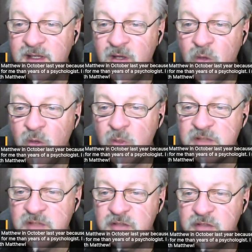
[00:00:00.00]
One
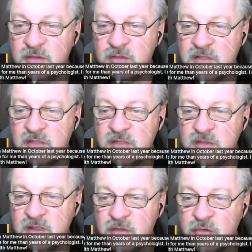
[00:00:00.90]
session releasing
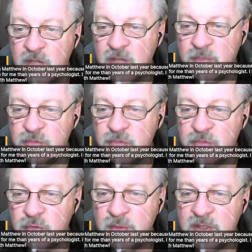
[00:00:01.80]
trapped
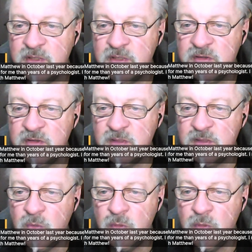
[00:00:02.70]
trauma did
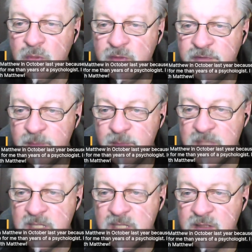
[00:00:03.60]
more for me
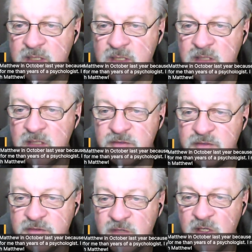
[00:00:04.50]
than years of a
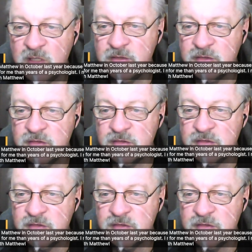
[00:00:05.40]
psychologist.